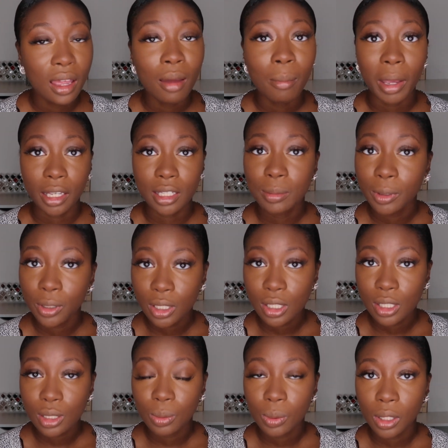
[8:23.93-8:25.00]
my
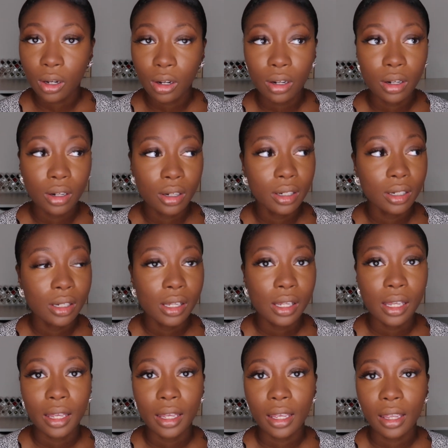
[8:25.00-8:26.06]
experiences with her,
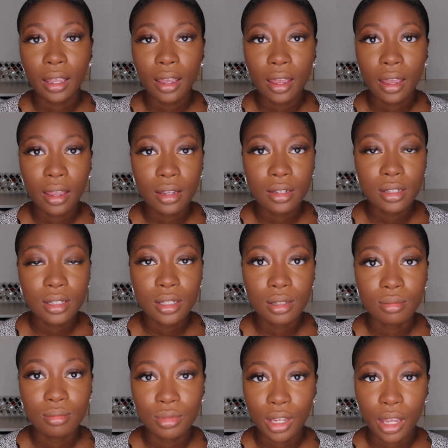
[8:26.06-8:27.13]
and
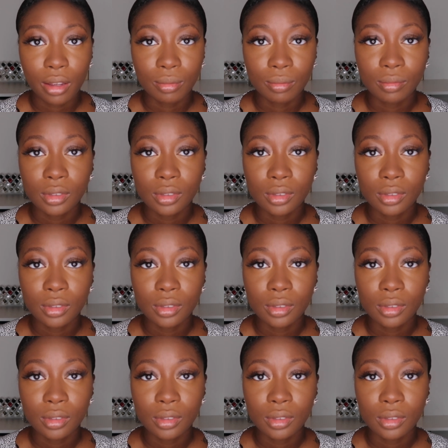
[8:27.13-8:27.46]
yeah.